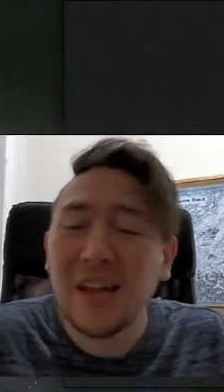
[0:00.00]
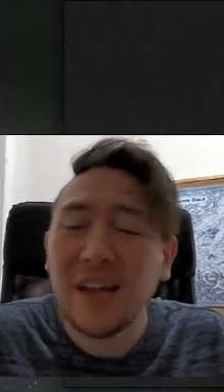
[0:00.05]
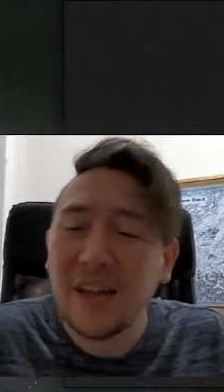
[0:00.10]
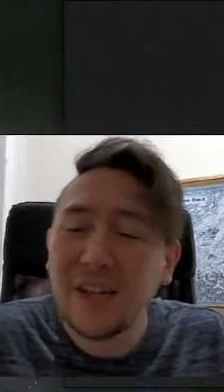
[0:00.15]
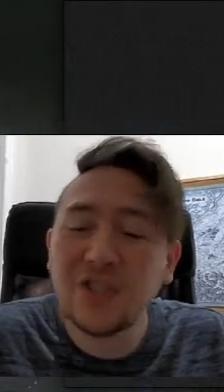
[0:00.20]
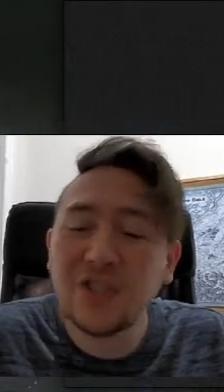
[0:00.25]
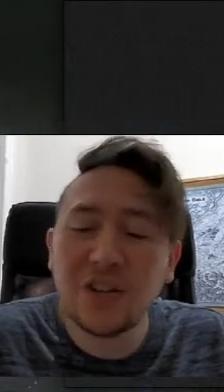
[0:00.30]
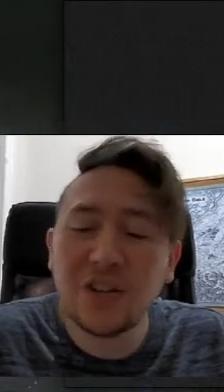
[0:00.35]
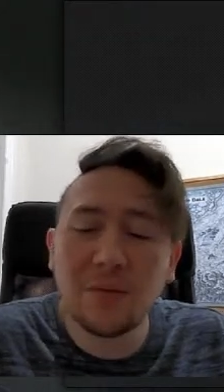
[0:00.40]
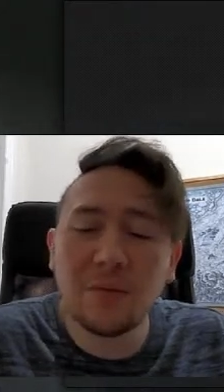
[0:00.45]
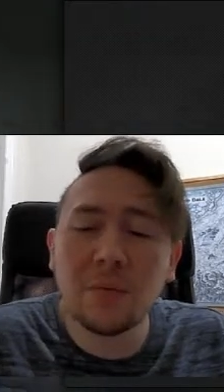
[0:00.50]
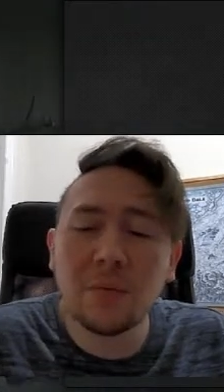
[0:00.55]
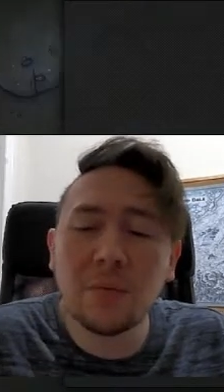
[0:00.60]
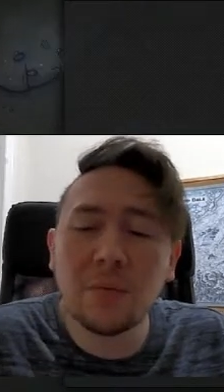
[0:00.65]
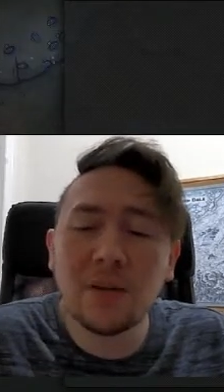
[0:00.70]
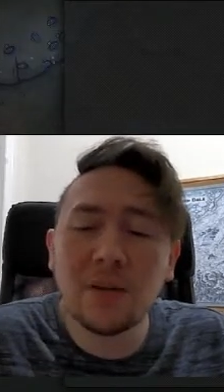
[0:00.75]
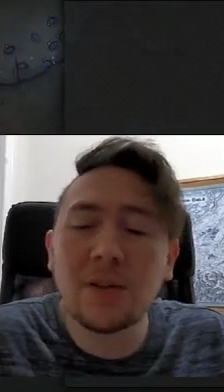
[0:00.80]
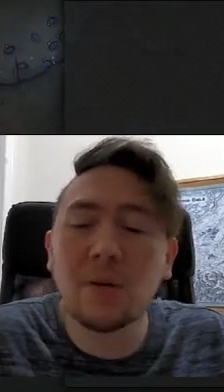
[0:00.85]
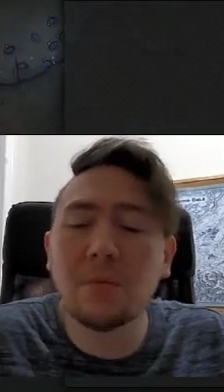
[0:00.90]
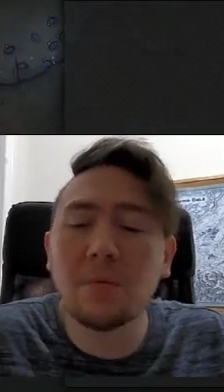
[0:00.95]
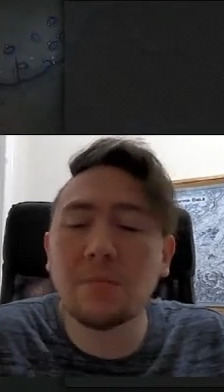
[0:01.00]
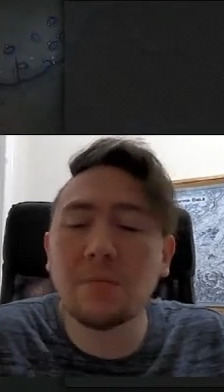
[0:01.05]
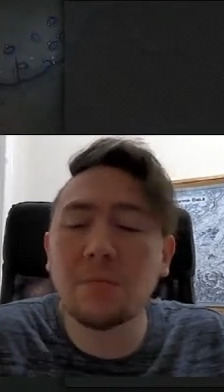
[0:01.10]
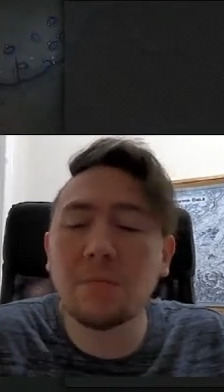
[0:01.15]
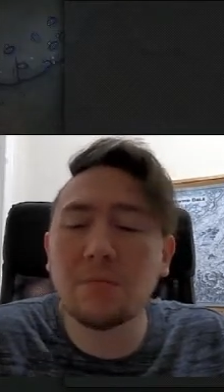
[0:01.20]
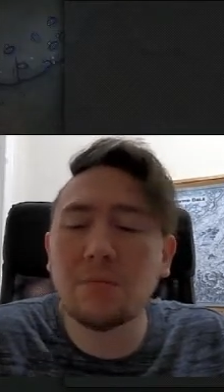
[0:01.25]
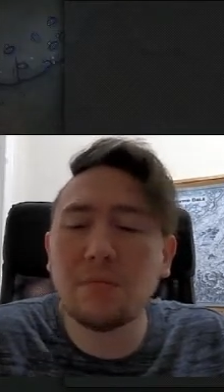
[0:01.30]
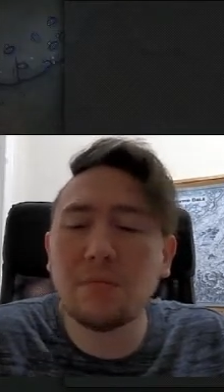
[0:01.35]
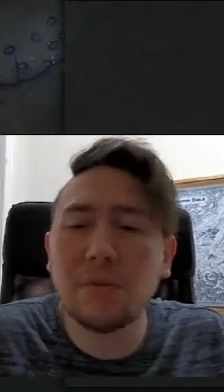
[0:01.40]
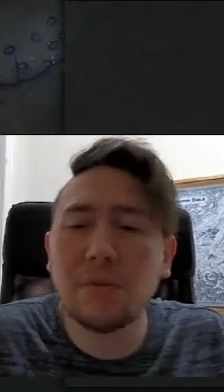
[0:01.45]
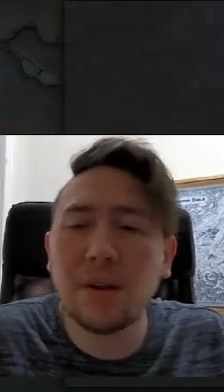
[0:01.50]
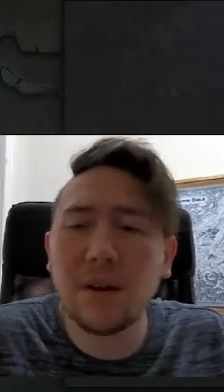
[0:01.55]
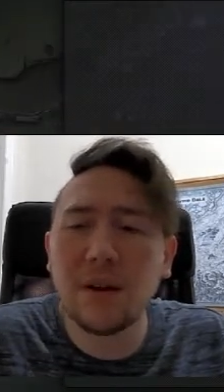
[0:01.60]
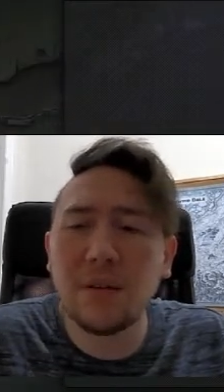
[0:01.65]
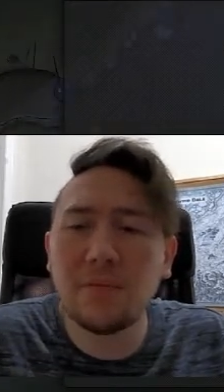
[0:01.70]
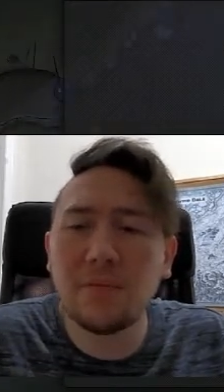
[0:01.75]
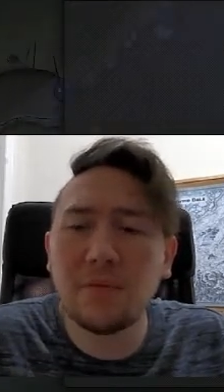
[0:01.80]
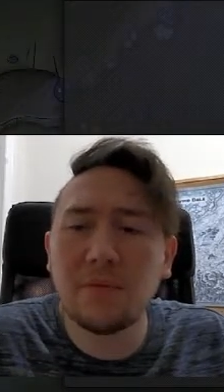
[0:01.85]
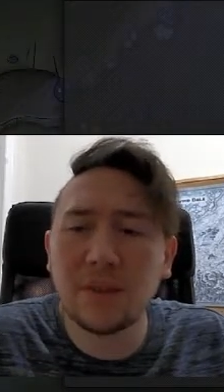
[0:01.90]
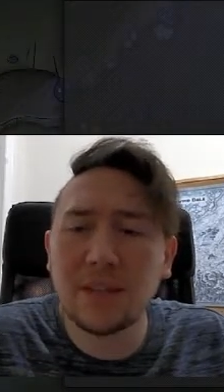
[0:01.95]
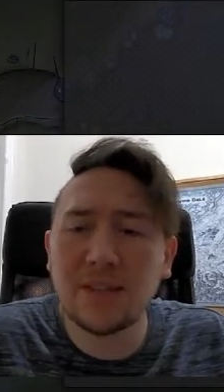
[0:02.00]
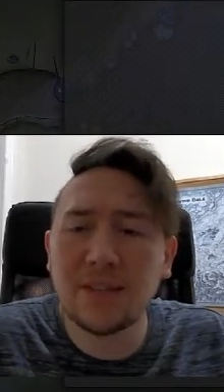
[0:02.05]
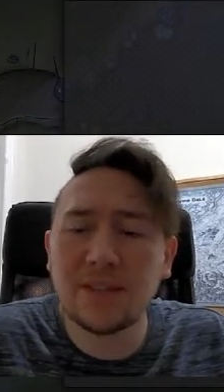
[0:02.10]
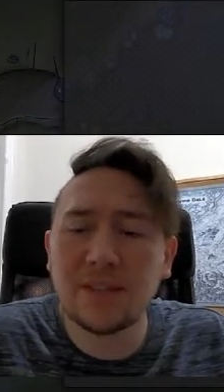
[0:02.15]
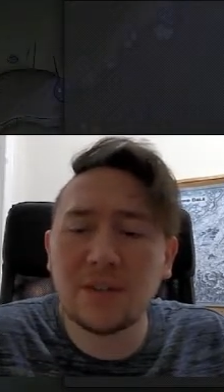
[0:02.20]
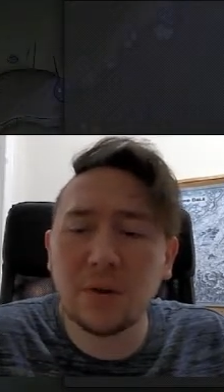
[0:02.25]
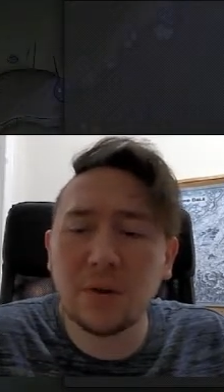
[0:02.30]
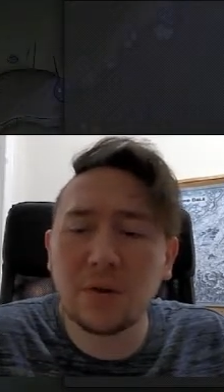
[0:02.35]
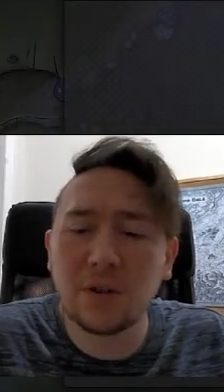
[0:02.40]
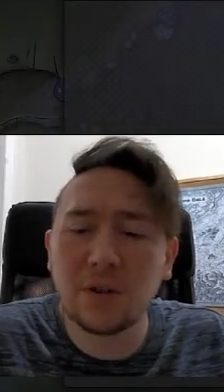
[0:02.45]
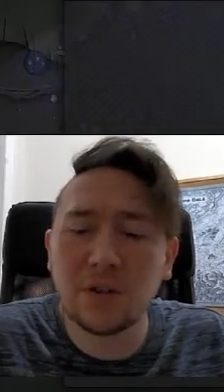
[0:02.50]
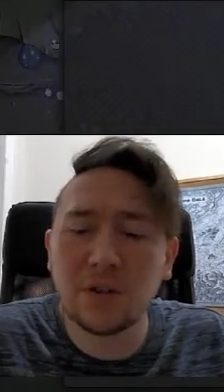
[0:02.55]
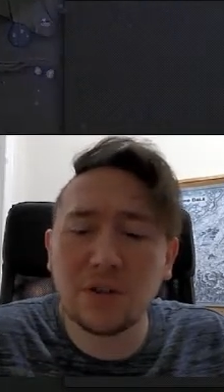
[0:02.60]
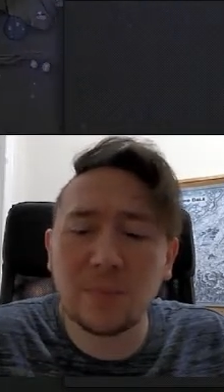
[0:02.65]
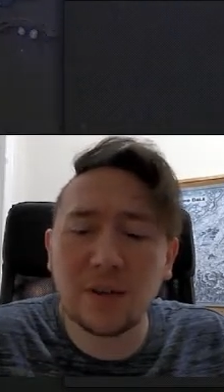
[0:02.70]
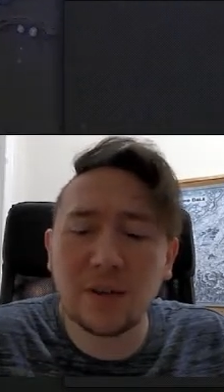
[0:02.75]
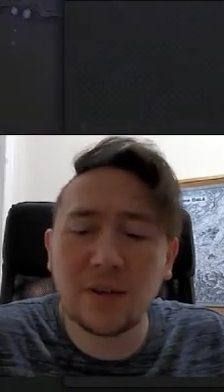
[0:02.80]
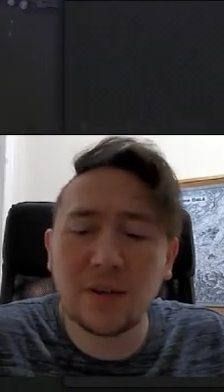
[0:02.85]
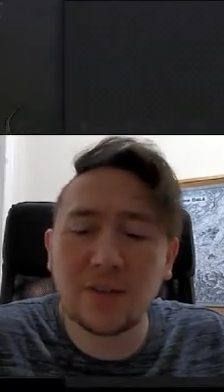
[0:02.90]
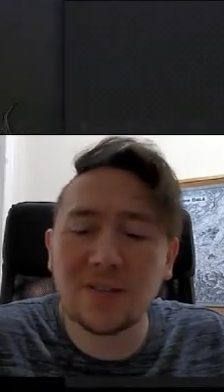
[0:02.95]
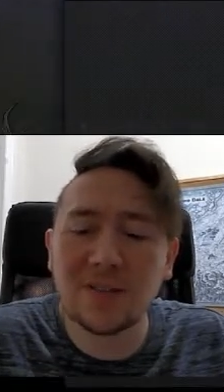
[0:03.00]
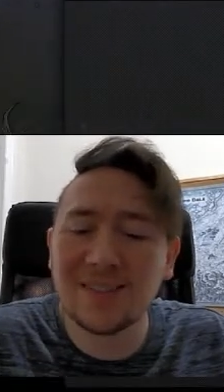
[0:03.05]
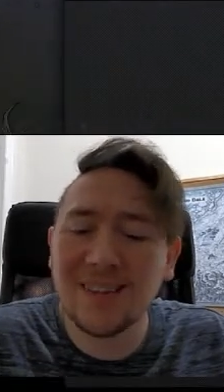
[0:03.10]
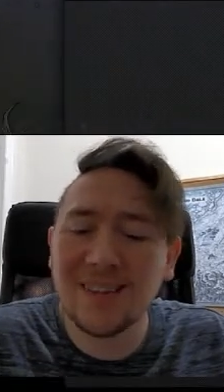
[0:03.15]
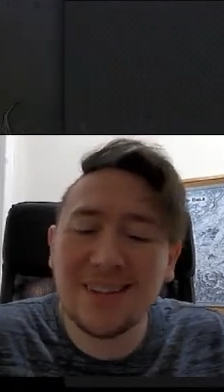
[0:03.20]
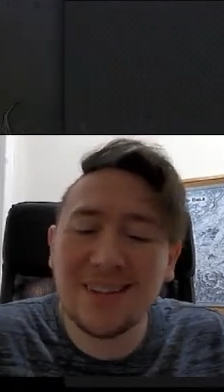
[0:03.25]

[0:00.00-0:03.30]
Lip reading: In general, we don't release tokens because